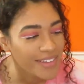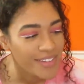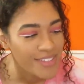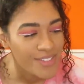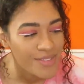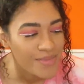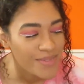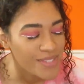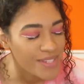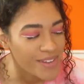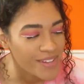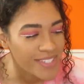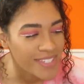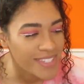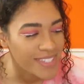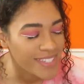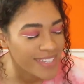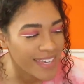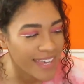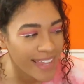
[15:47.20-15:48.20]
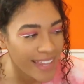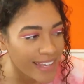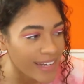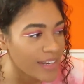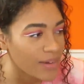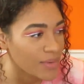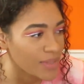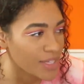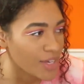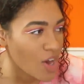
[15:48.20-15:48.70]
is killing
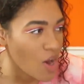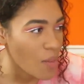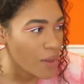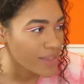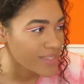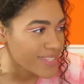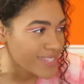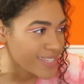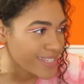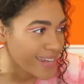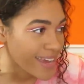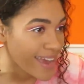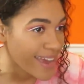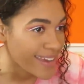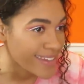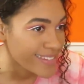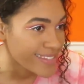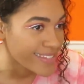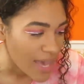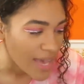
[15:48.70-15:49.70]
it with the comments today.